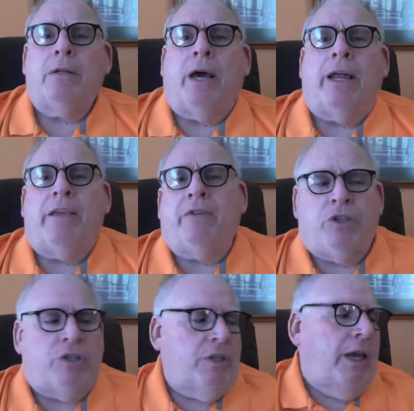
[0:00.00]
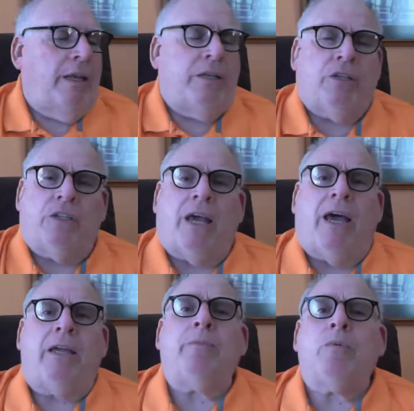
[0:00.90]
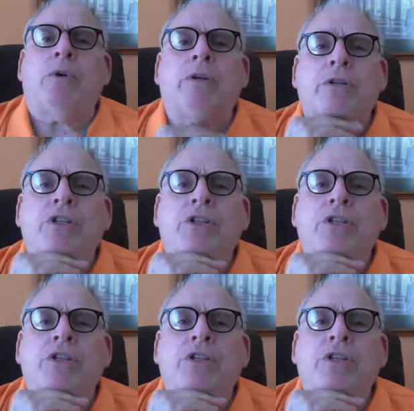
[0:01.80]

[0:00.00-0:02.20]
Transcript: not even just at his side, but with her